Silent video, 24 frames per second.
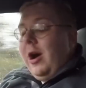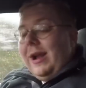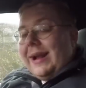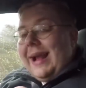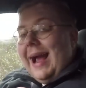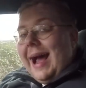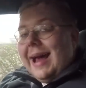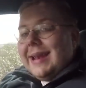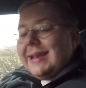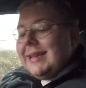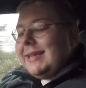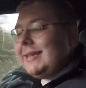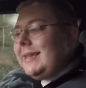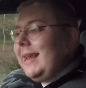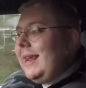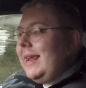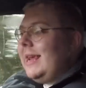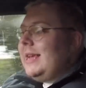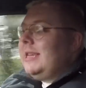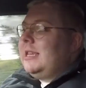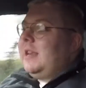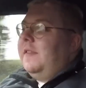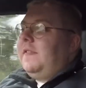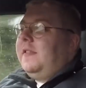I can say
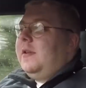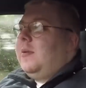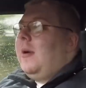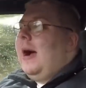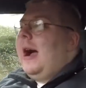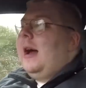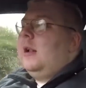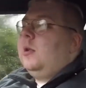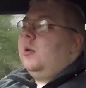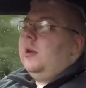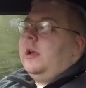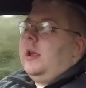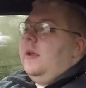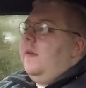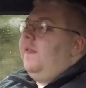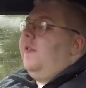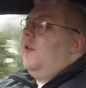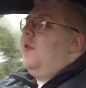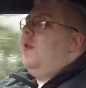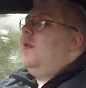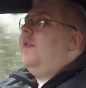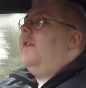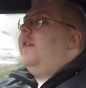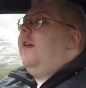is, if you are looking for
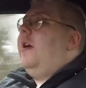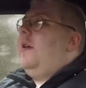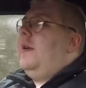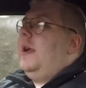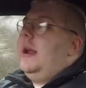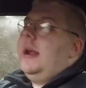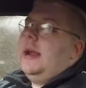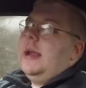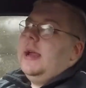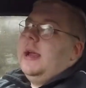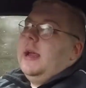a very